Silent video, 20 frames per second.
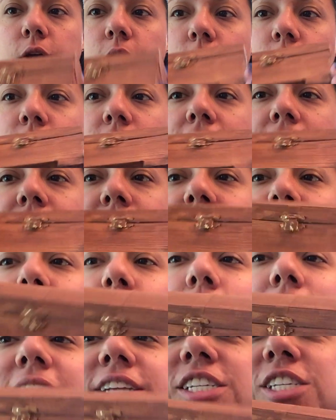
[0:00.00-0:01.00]
Okay, so
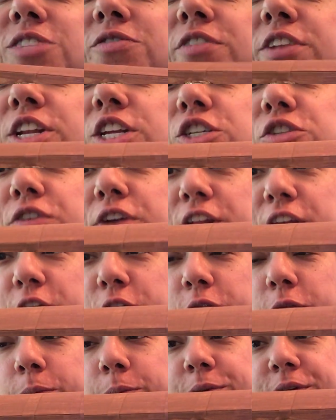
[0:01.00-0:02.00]
I just finished reading you
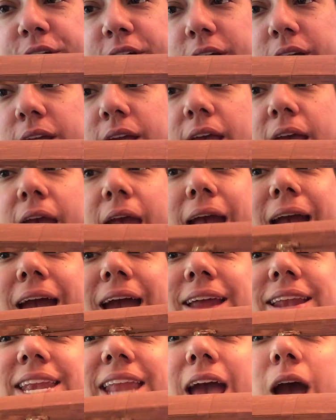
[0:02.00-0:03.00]
the book,
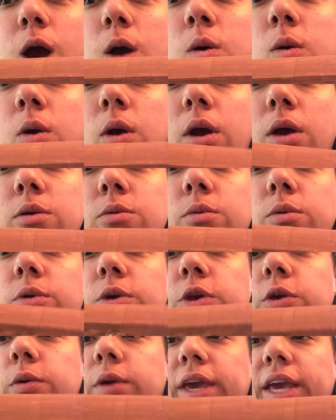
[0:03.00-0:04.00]
and now
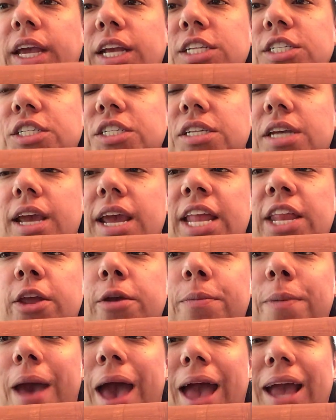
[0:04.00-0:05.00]
you each in your
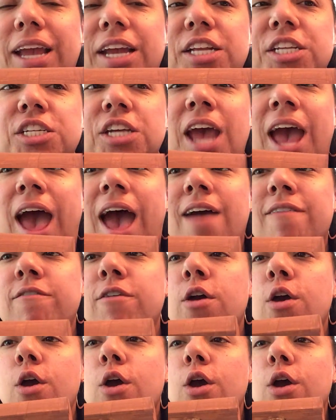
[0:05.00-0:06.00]
package have
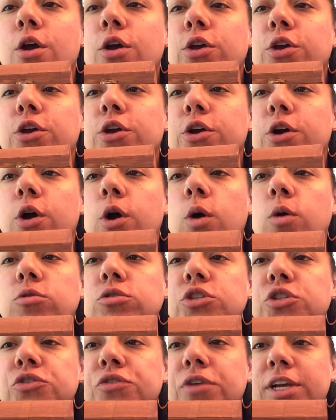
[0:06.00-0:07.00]
your
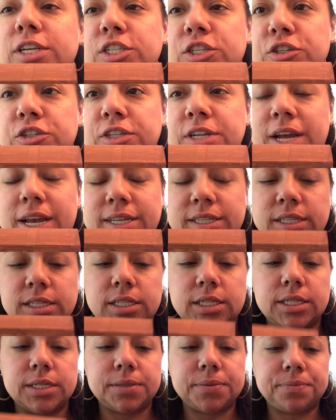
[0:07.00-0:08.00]
own treasure
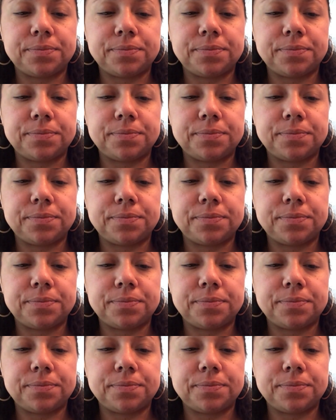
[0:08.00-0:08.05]
chest